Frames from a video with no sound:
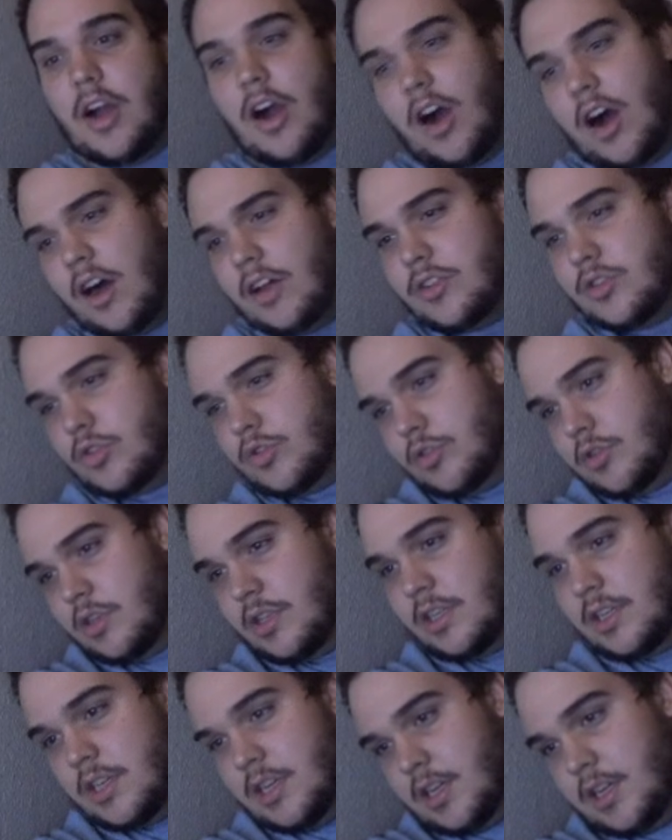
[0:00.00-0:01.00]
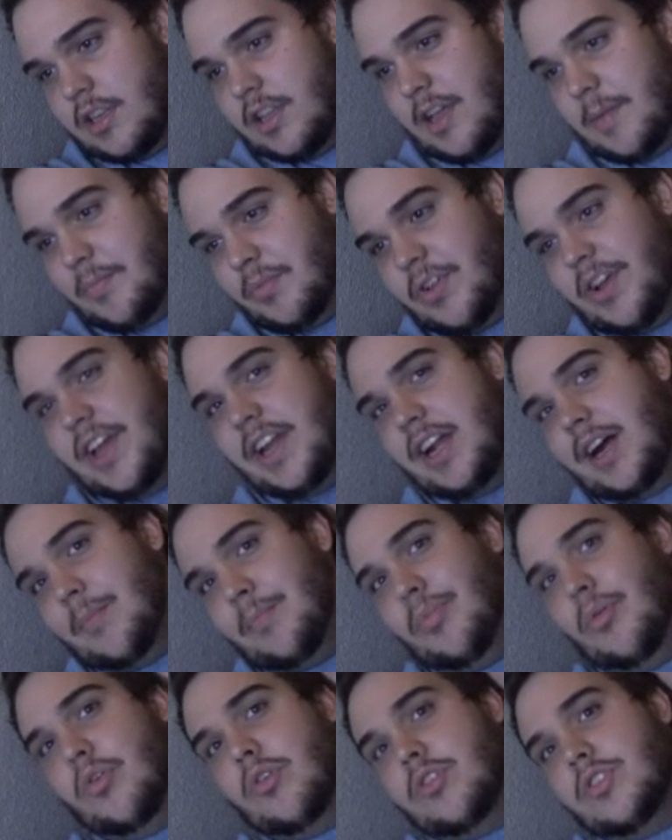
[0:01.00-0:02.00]
oh dude, they played
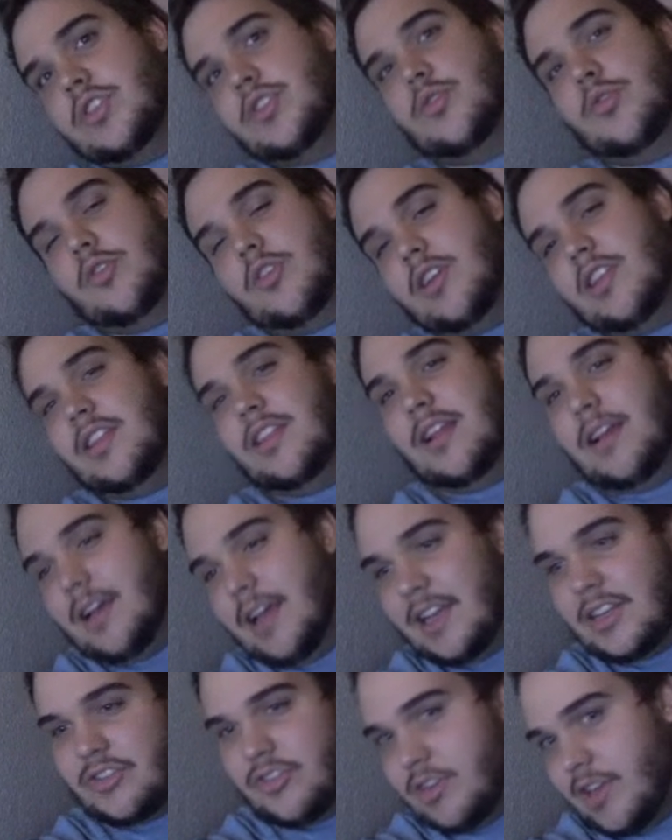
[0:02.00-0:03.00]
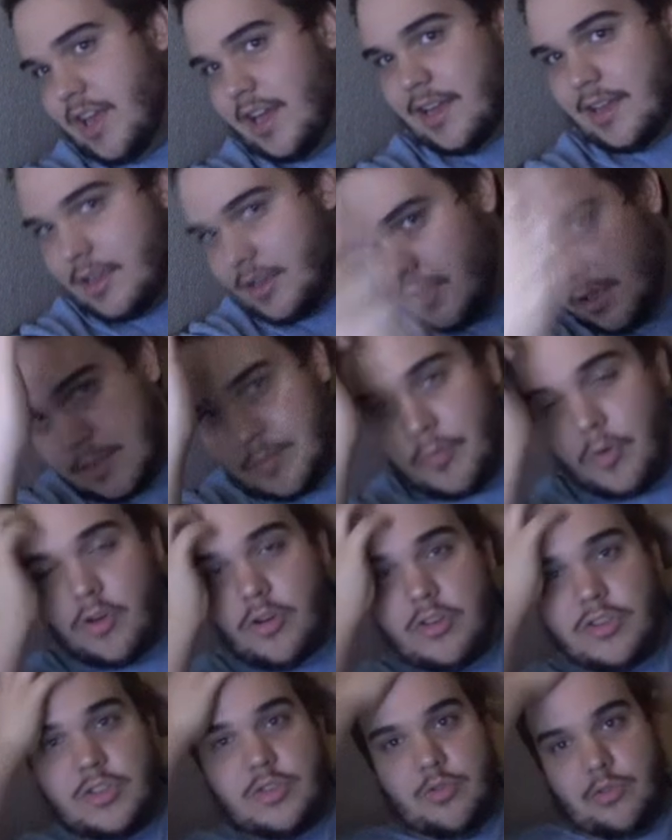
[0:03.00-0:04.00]
out Boral Sword in the extra deck. It's
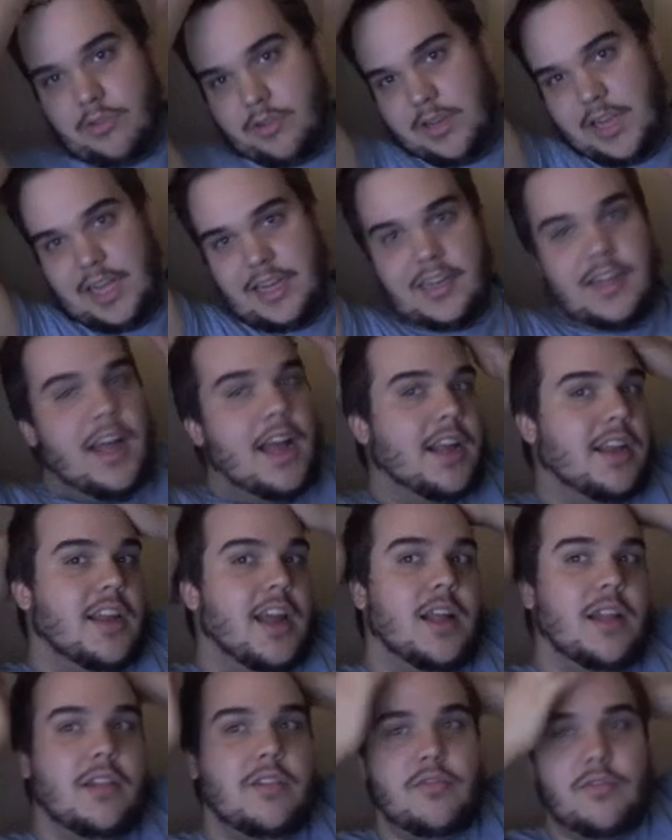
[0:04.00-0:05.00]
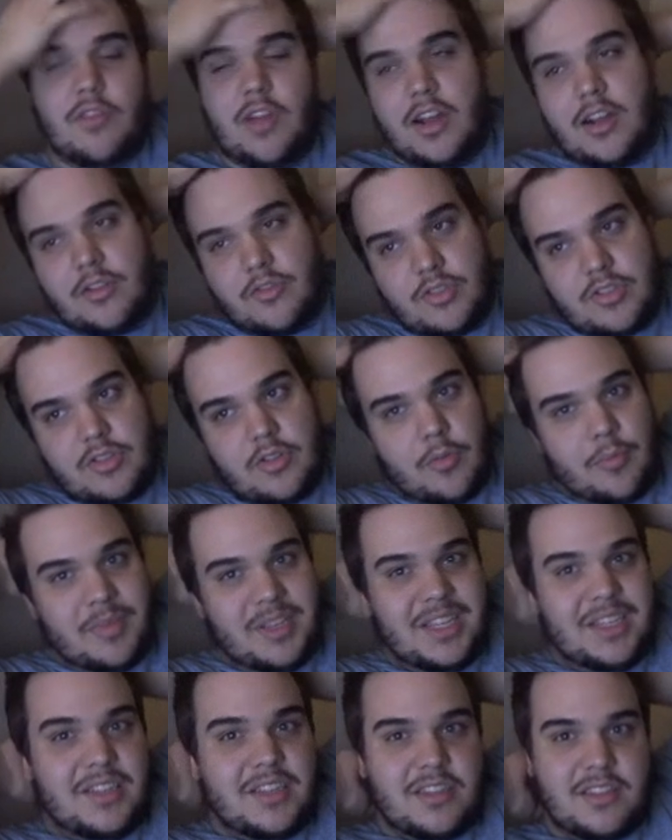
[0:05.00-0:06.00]
Boral Sword deck, not Crystal
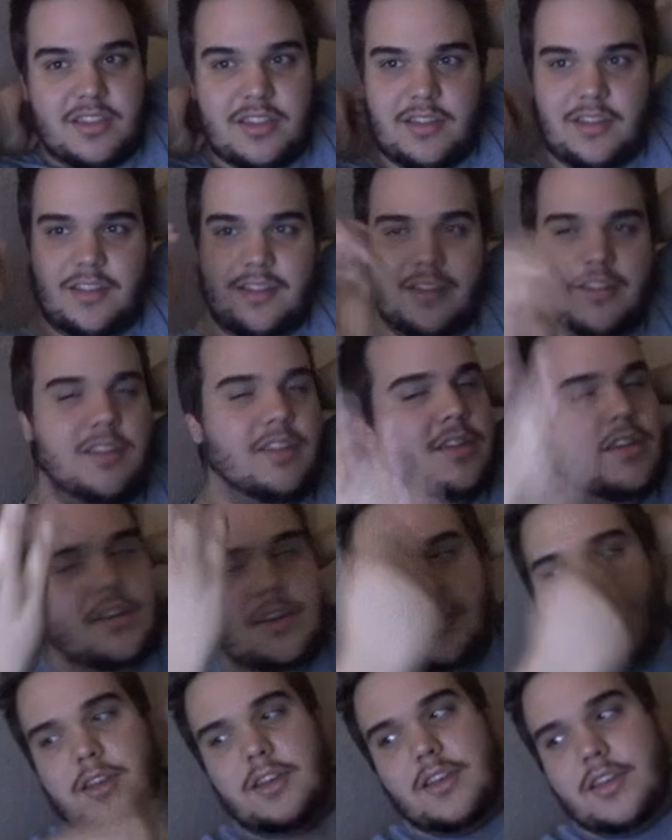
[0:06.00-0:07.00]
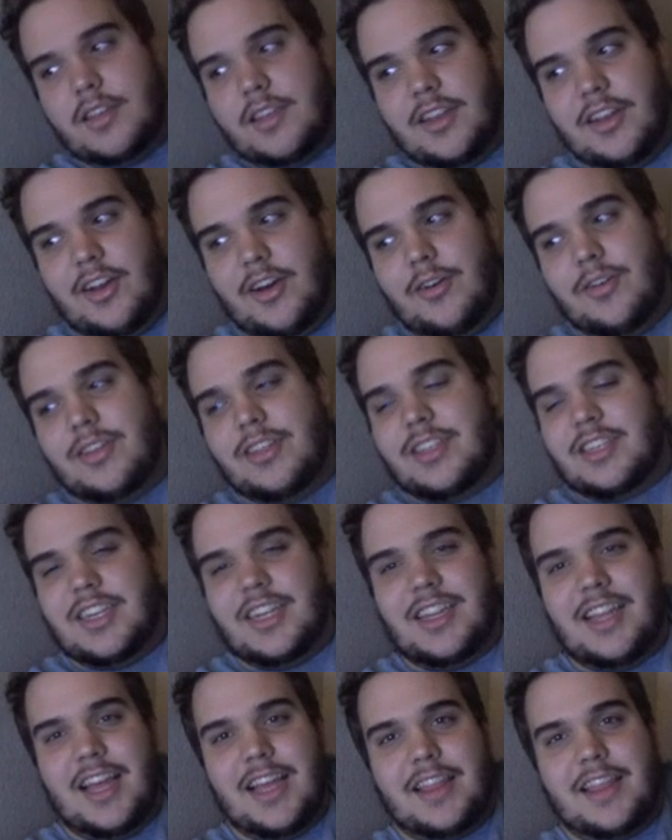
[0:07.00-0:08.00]
Beast. You know,
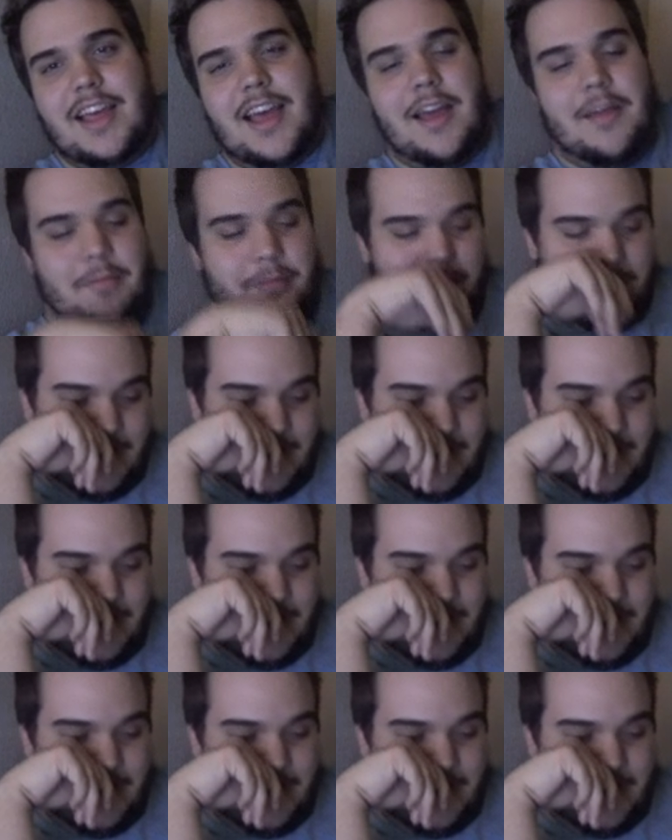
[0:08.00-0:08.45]
shit like that.